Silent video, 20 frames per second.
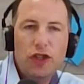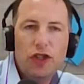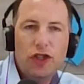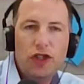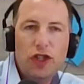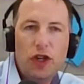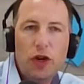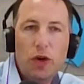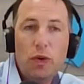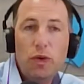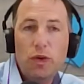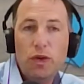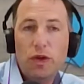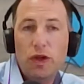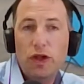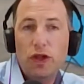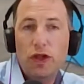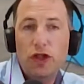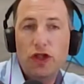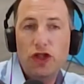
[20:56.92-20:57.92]
So,
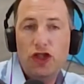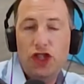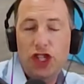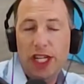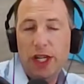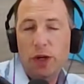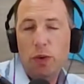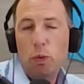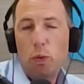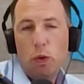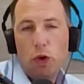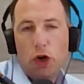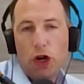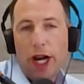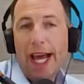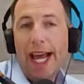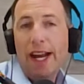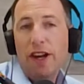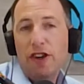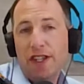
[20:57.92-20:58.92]
Jean, could
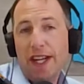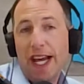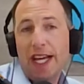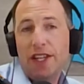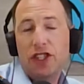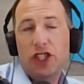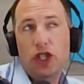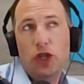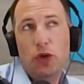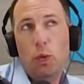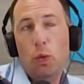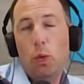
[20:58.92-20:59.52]
I just ask you,